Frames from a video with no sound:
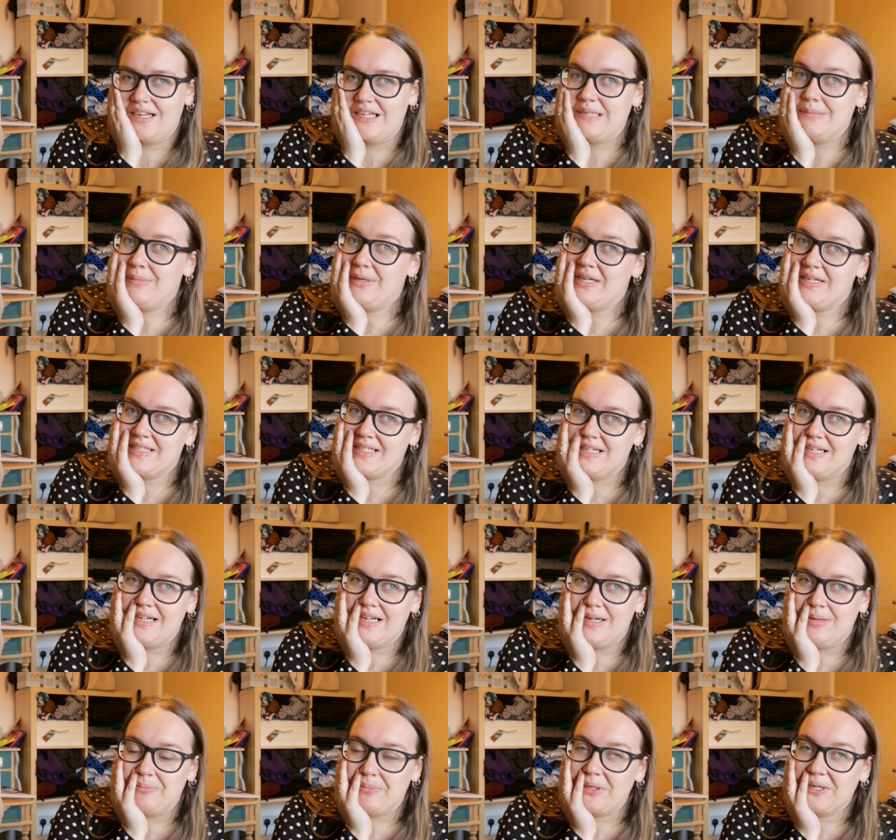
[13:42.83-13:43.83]
And I picked it
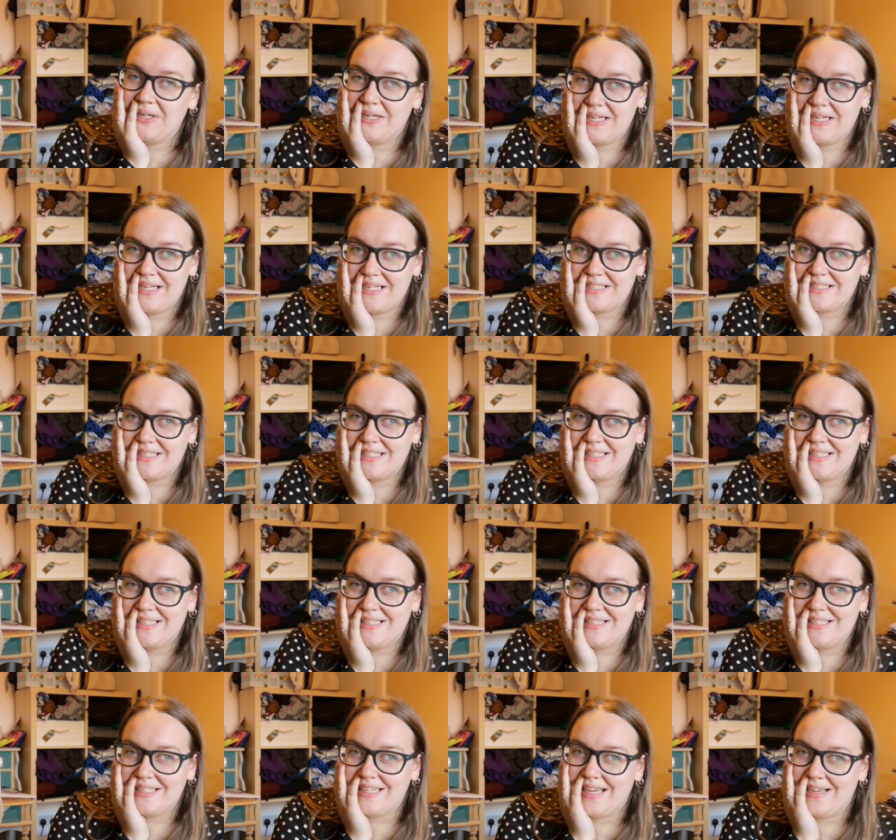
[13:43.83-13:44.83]
up, and I had it
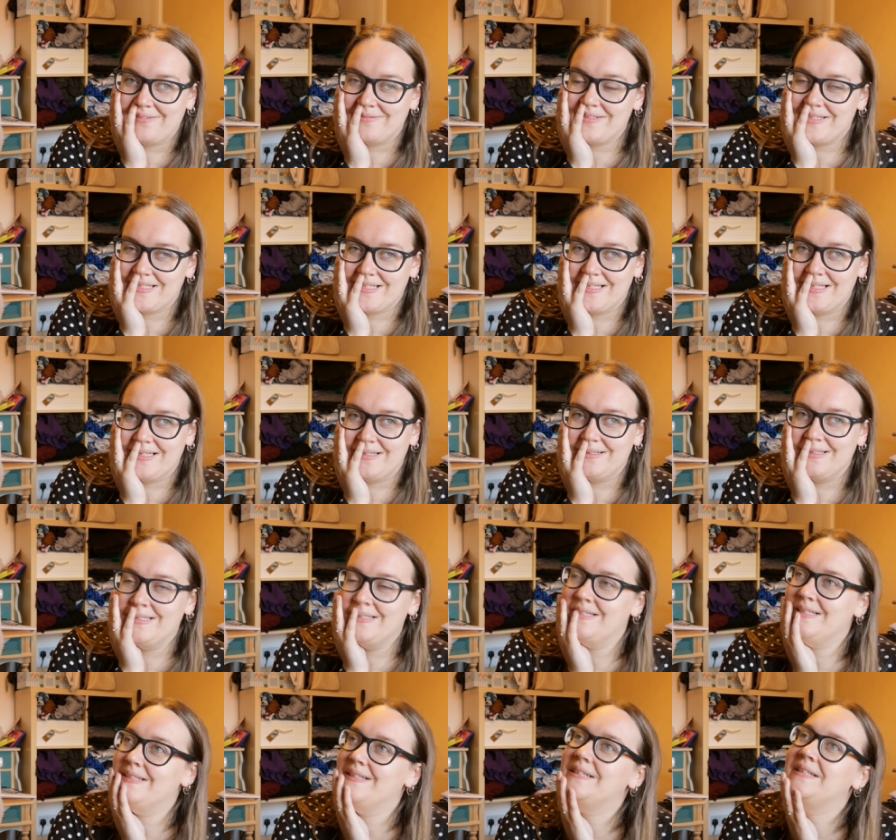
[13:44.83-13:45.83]
at the counter
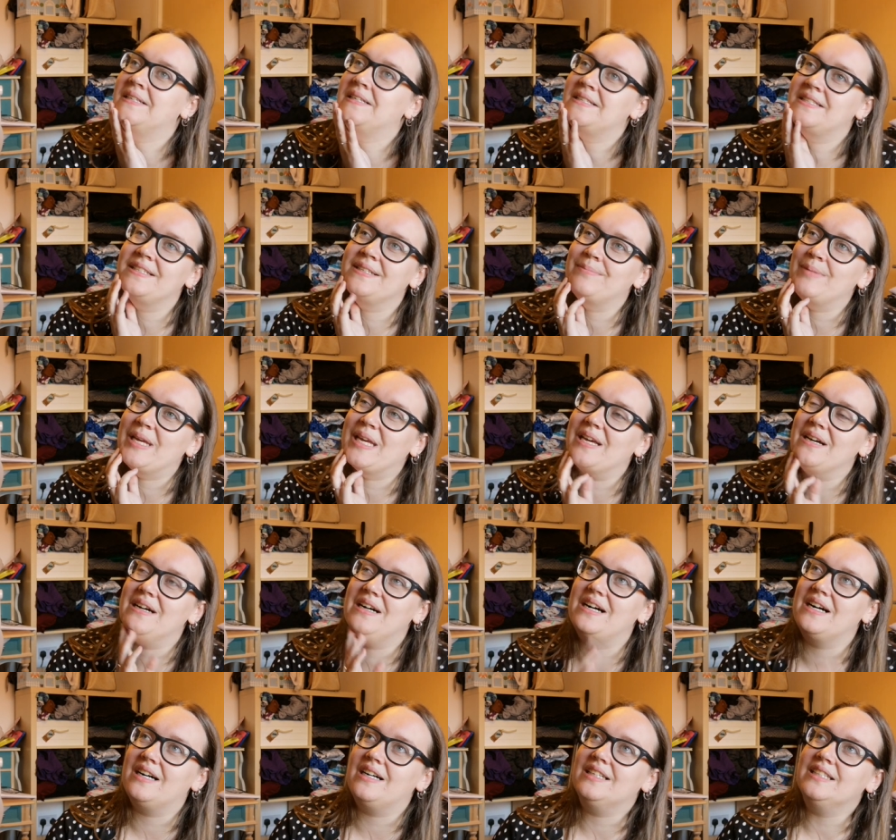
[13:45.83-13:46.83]
to be
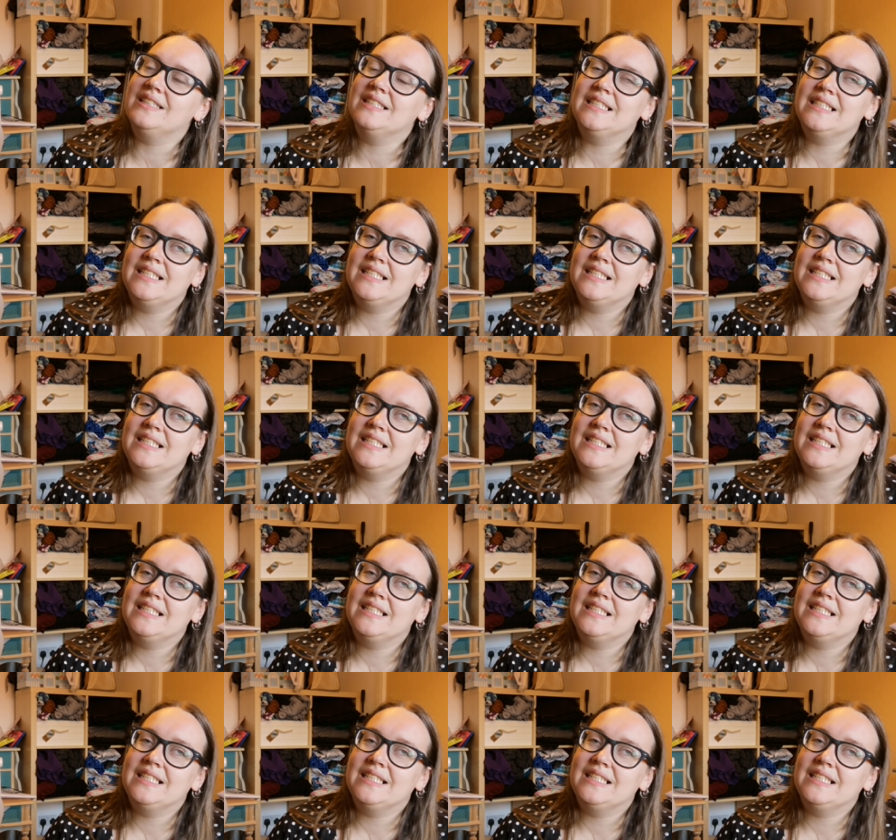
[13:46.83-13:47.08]
cut,